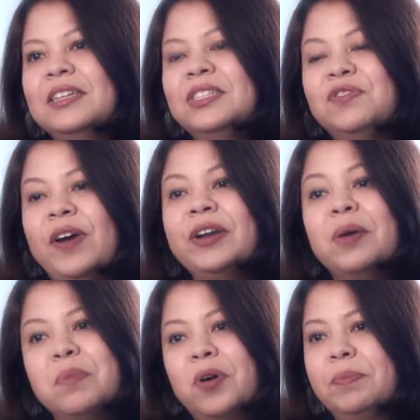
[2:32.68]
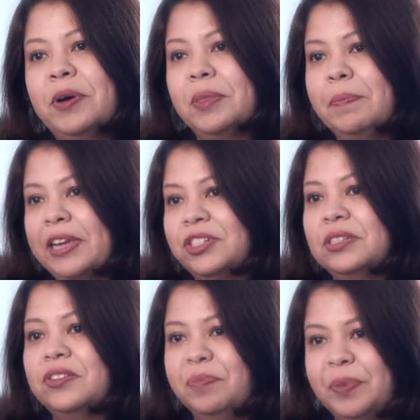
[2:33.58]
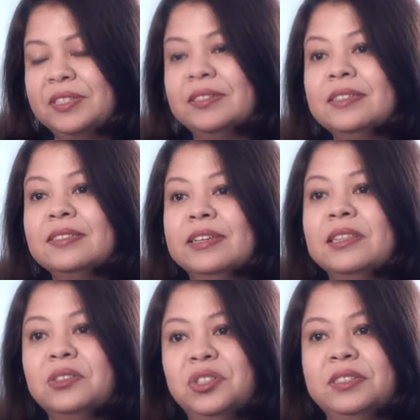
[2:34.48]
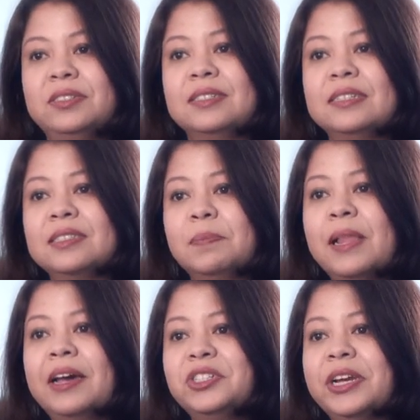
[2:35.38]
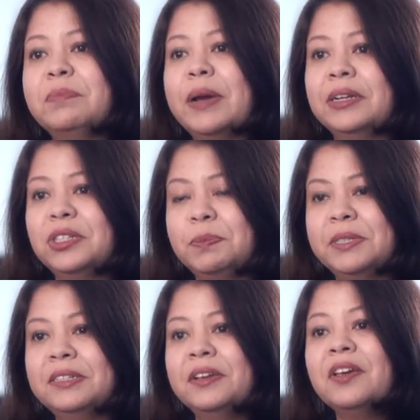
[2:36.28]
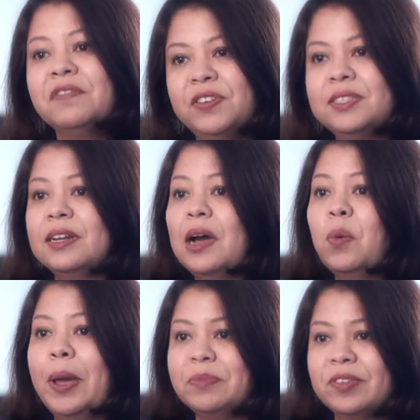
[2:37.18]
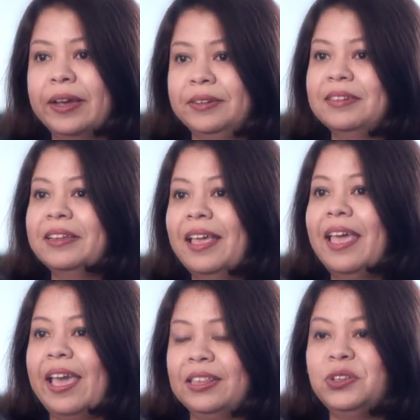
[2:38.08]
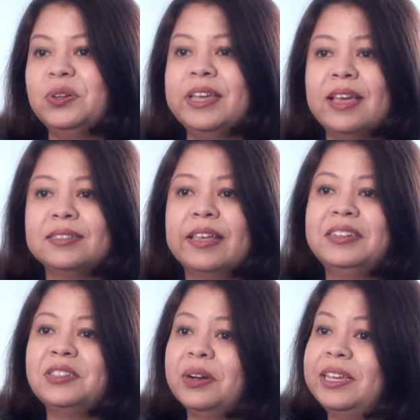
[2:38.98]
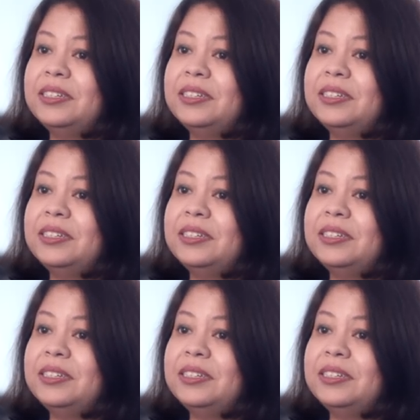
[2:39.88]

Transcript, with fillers: To find out more about the Bachelor of Business in Logistics and Supply Chain Management, visit our website at unisa.edu.au.